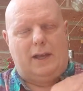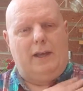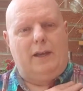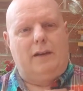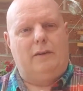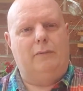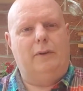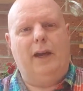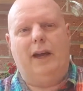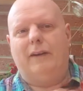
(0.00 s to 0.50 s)

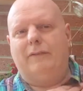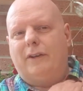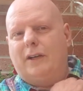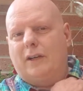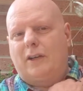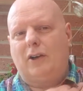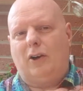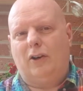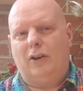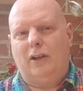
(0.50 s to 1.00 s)
we have a
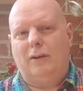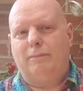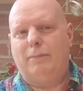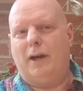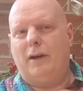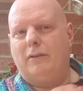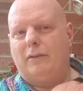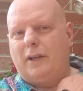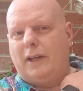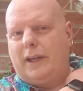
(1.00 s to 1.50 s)

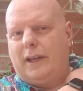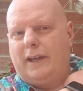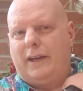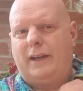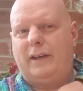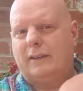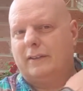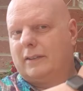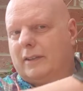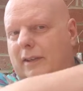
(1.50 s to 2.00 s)
collarbone
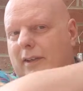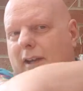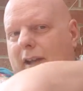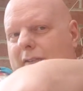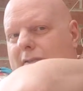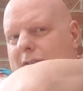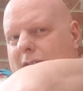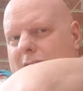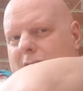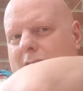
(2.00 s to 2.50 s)
here, the
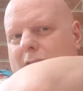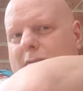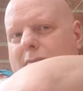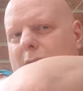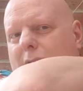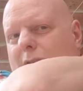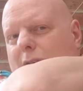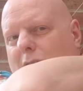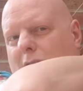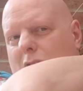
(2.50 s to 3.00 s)
clavicle,
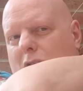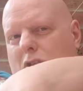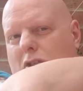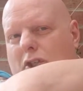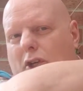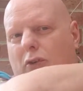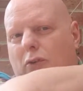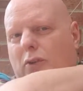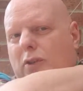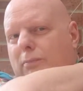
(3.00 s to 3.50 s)
we've got a
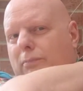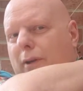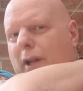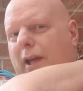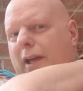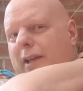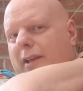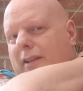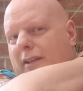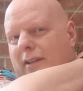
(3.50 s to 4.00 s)
shoulder
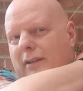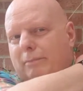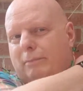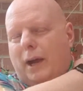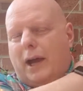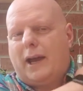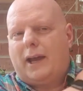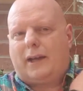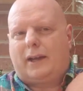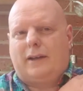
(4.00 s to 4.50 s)
blade at the
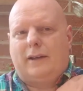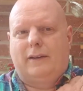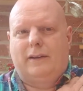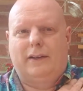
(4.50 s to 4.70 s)
back,